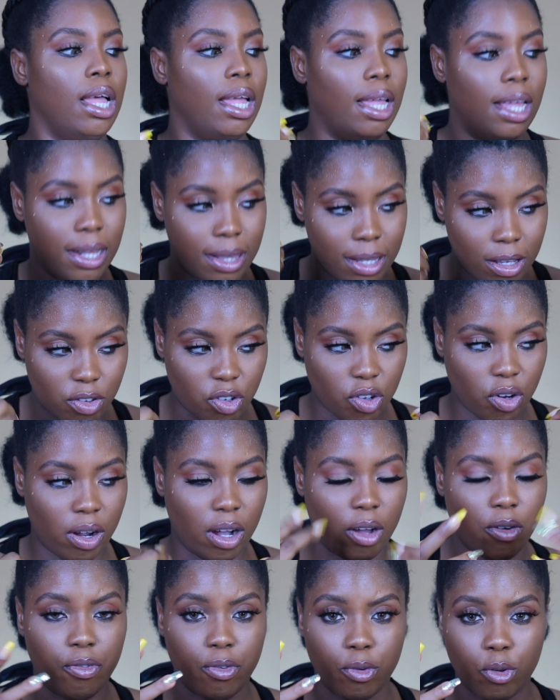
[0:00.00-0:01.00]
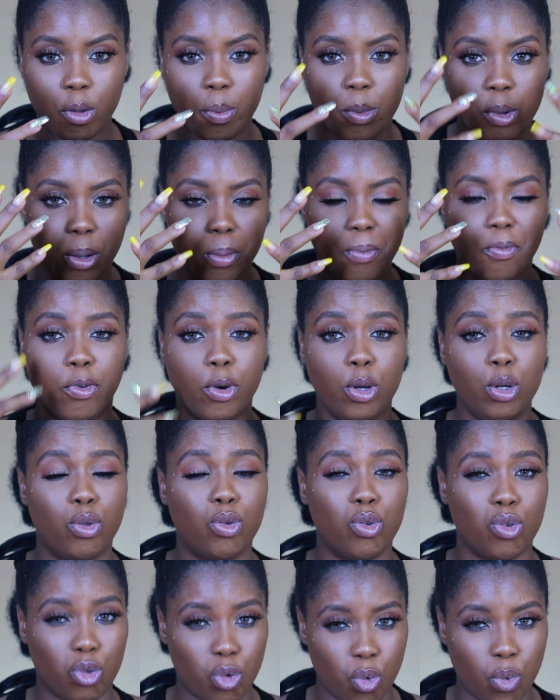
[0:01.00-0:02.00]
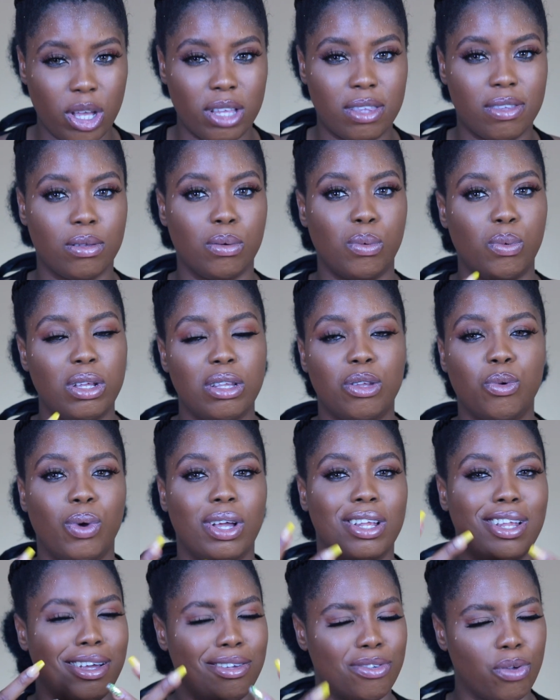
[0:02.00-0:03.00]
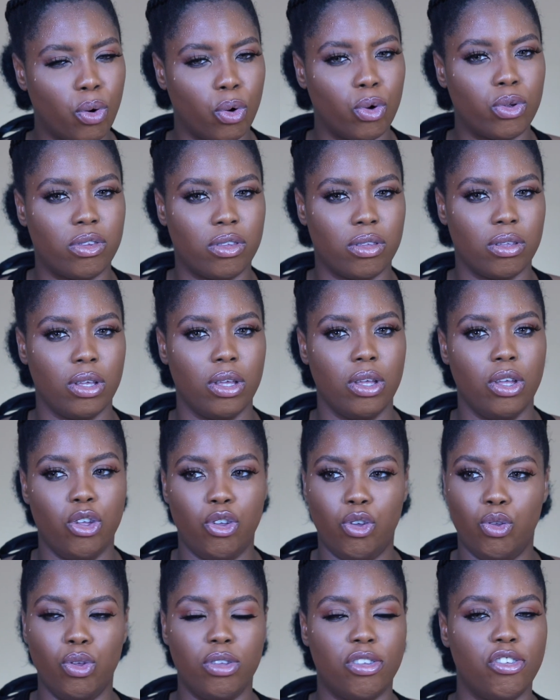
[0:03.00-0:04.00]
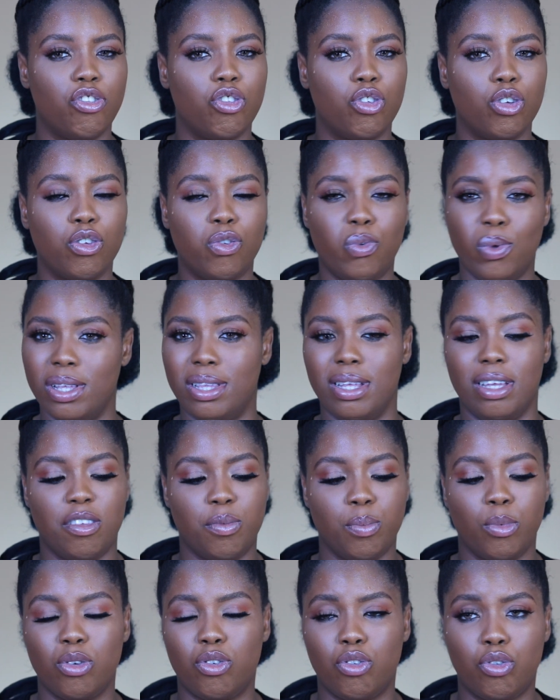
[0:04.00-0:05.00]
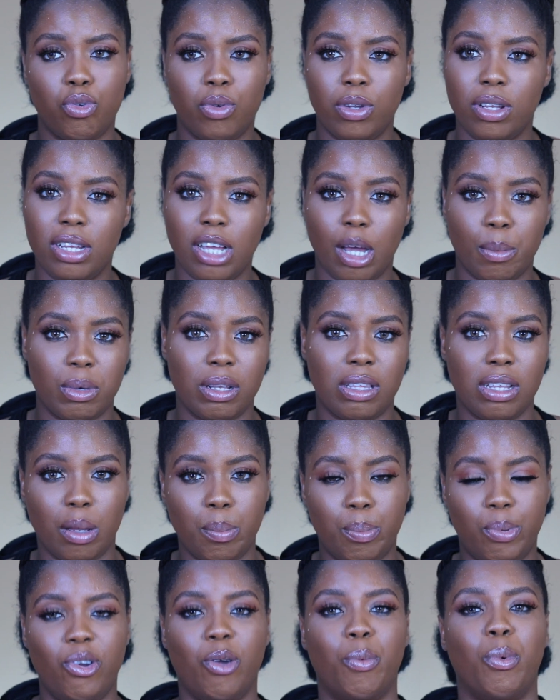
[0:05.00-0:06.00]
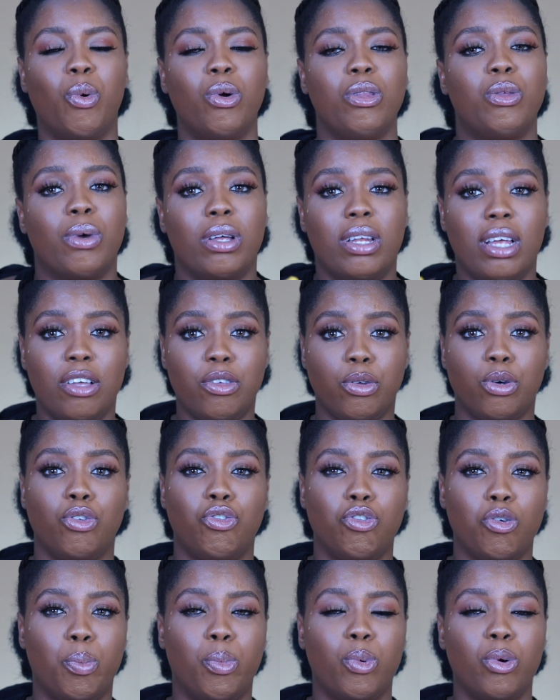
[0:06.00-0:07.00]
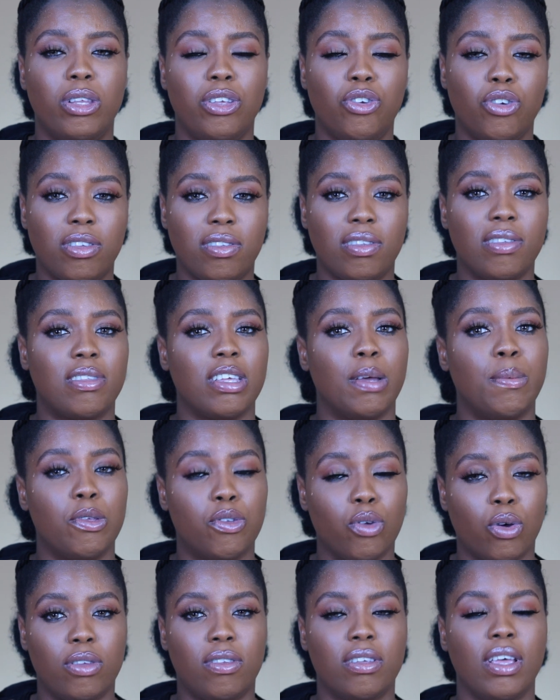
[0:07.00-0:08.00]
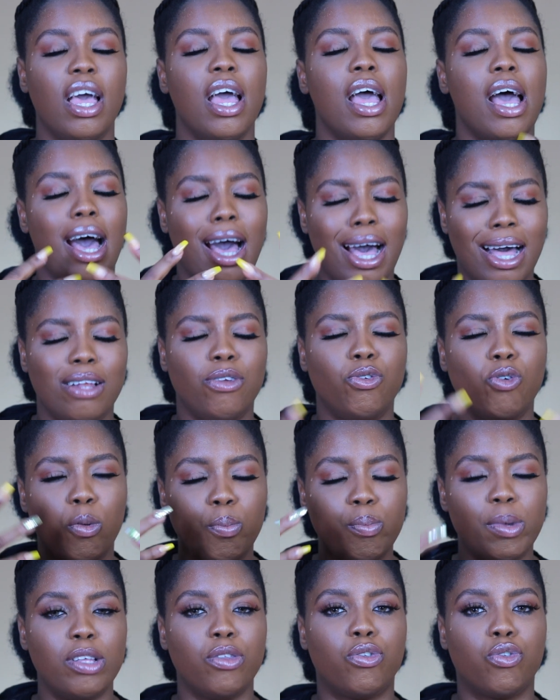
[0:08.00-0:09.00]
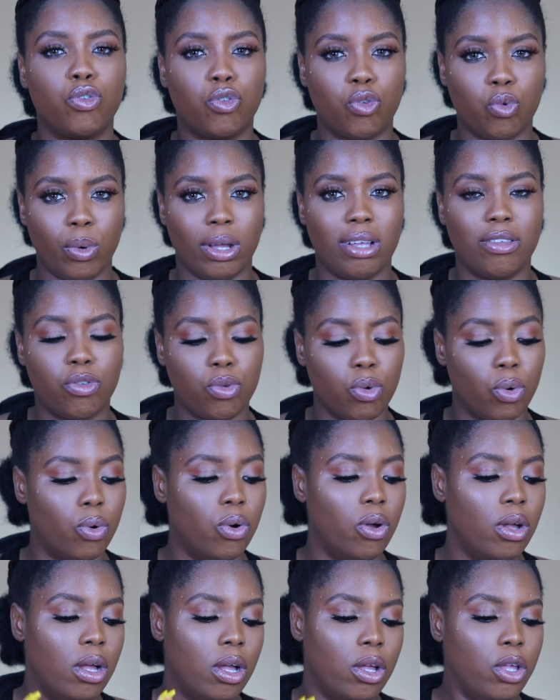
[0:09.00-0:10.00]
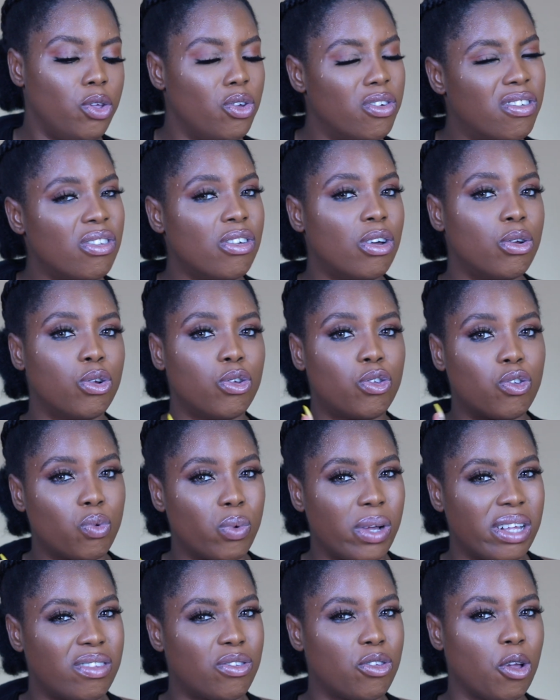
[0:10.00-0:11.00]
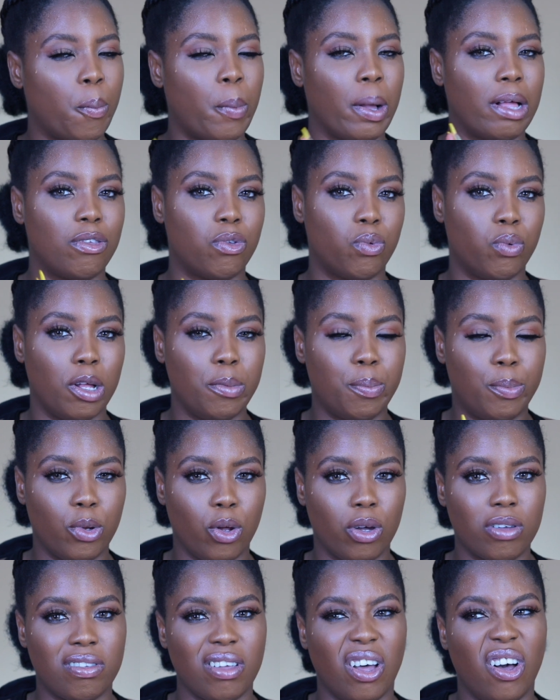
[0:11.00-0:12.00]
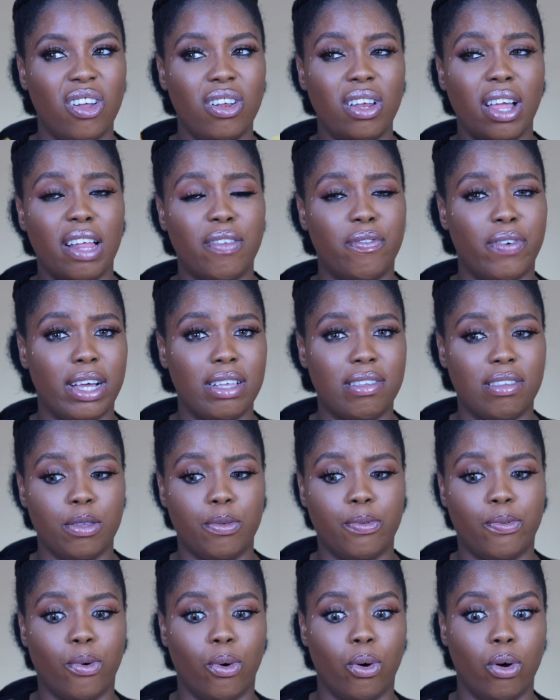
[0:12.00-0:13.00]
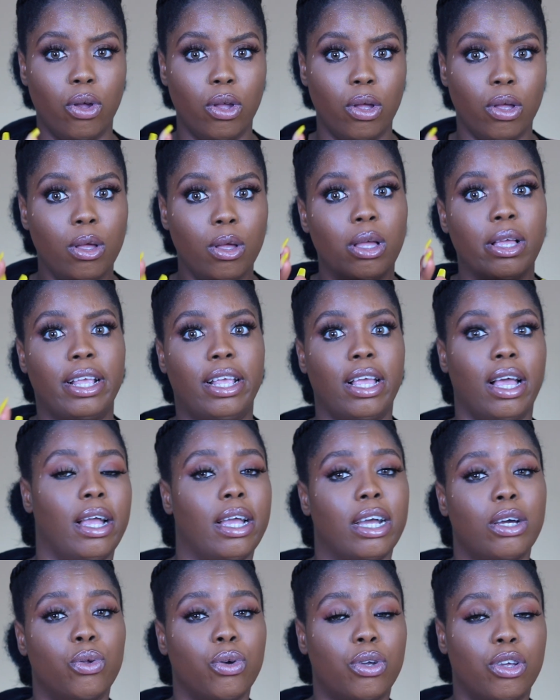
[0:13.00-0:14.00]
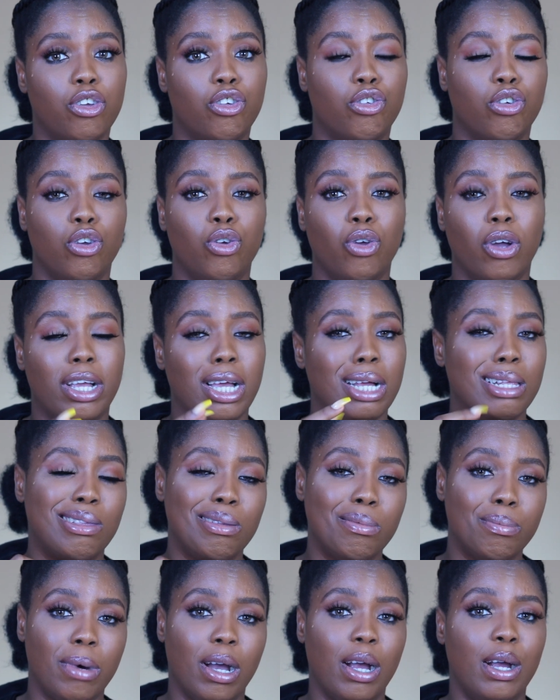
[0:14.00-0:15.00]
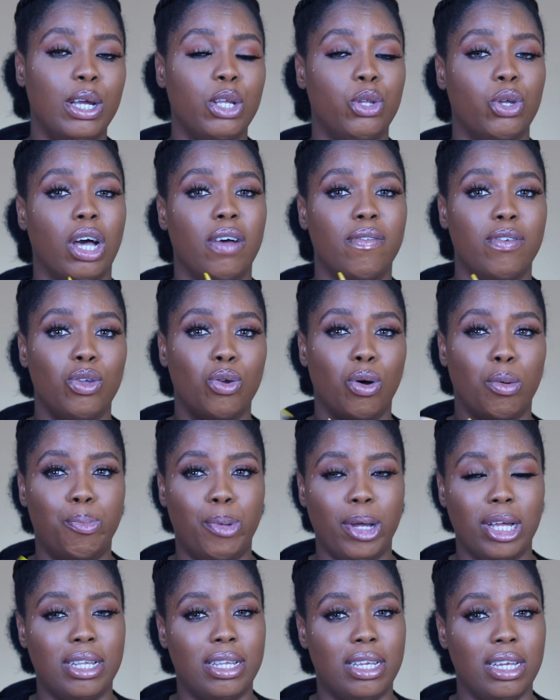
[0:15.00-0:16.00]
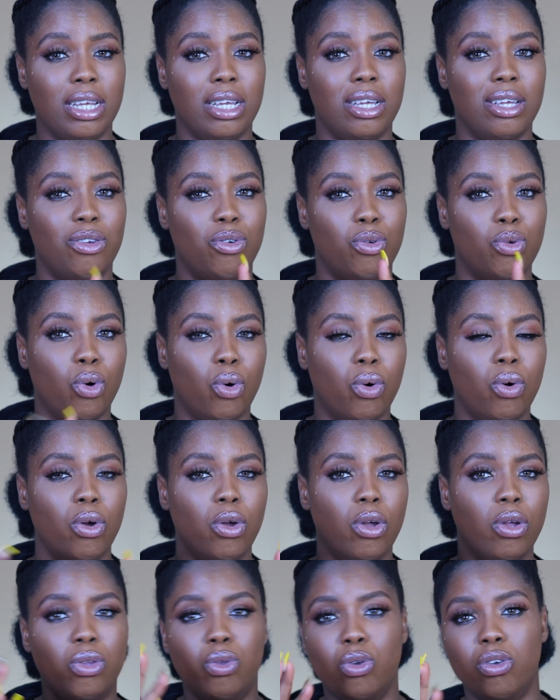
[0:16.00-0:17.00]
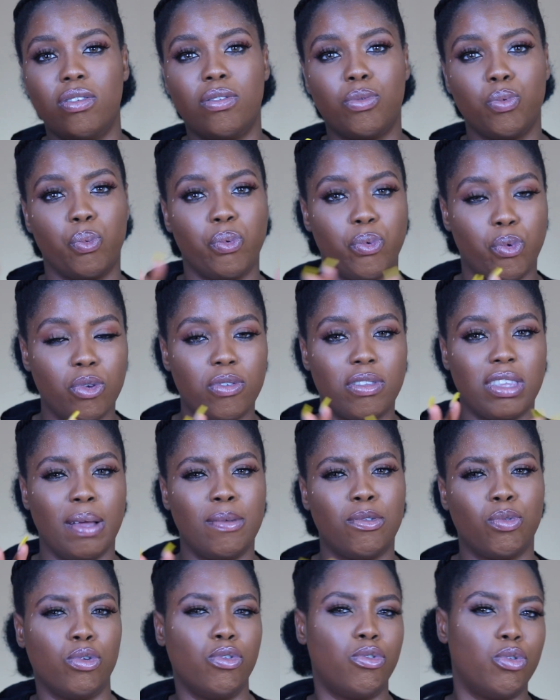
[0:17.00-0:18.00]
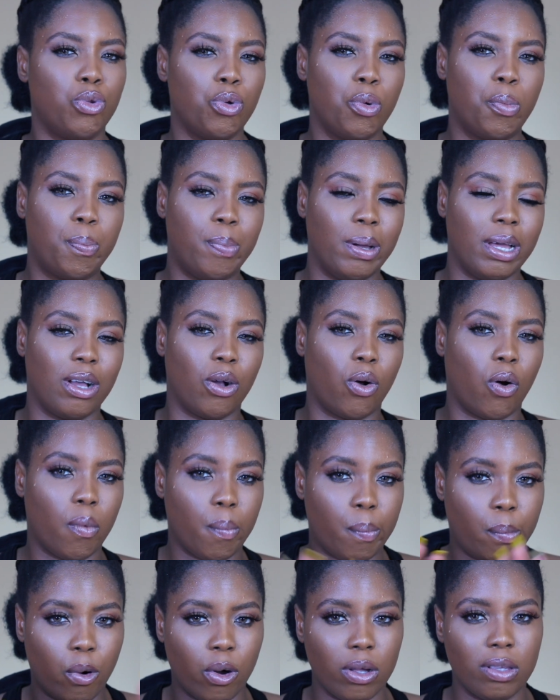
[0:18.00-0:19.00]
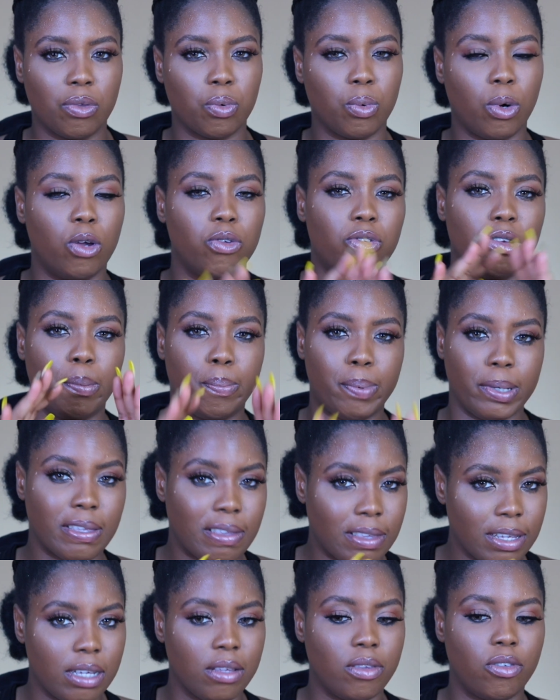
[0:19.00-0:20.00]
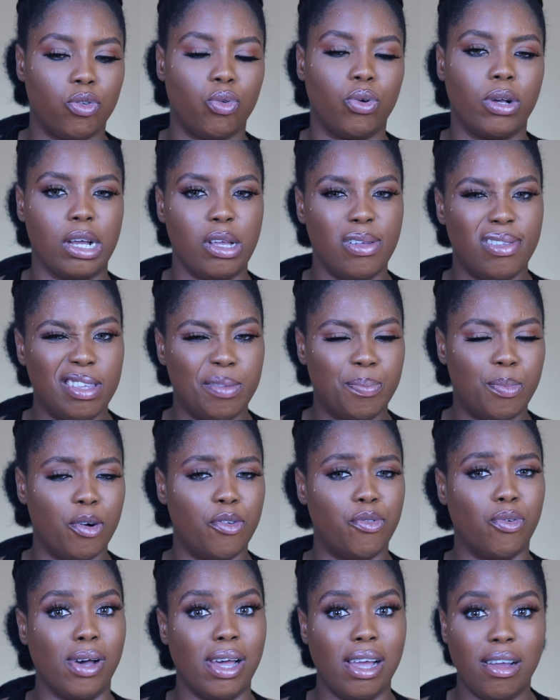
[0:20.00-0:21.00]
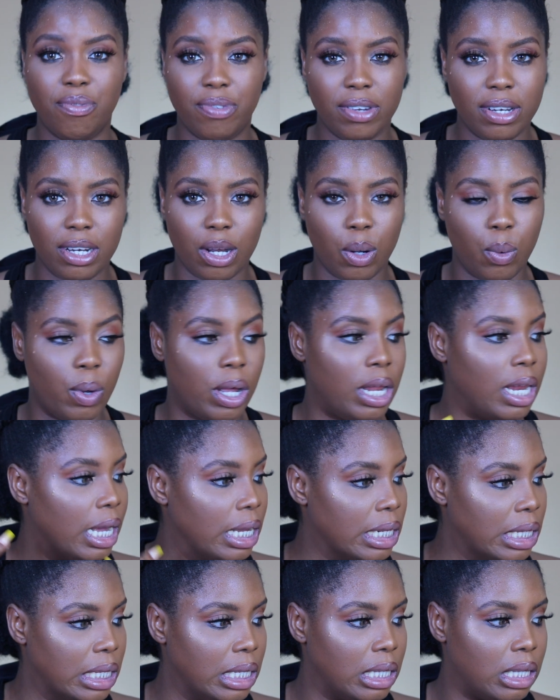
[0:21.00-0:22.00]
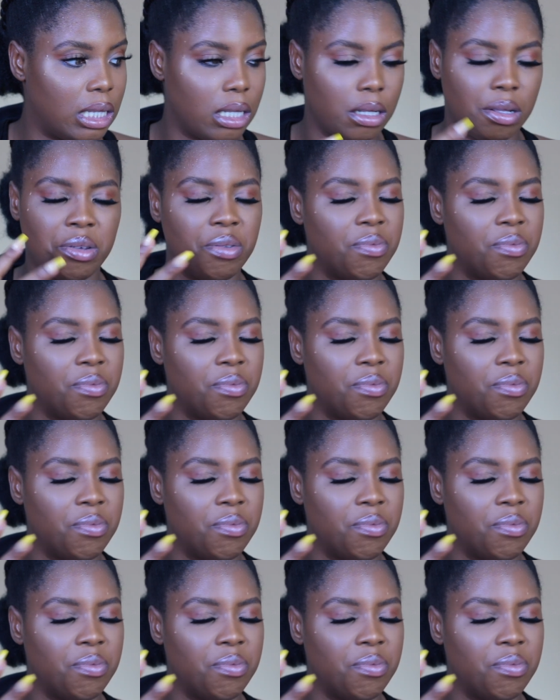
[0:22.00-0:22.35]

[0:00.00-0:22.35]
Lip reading: a natural phenomenon for you to sweat when the weather is hot. You notice you don't sweat as much during the Harmattan period, but when the weather is hot, your system is hot and you're meant to sweat. So using all those sweat stop and sweat blocks, I only advise it for Gengan occasion. You're getting married, you're having your birthday, those times you want to look peng on point 100%, you can use it. But for everyday wear like this,